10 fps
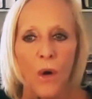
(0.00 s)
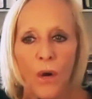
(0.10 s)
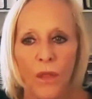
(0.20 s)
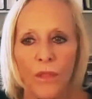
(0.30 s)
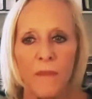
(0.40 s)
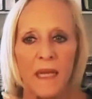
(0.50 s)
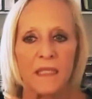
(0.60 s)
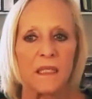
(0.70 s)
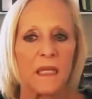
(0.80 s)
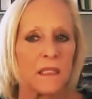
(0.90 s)
uh,
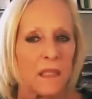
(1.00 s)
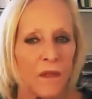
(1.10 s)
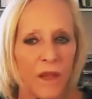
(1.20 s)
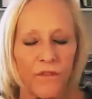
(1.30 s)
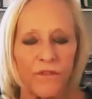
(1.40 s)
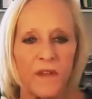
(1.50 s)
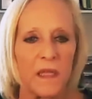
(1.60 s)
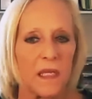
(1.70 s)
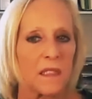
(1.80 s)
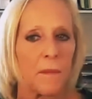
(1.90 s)
my sons and their
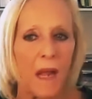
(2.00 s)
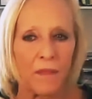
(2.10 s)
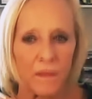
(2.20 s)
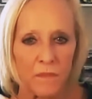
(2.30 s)
feelings about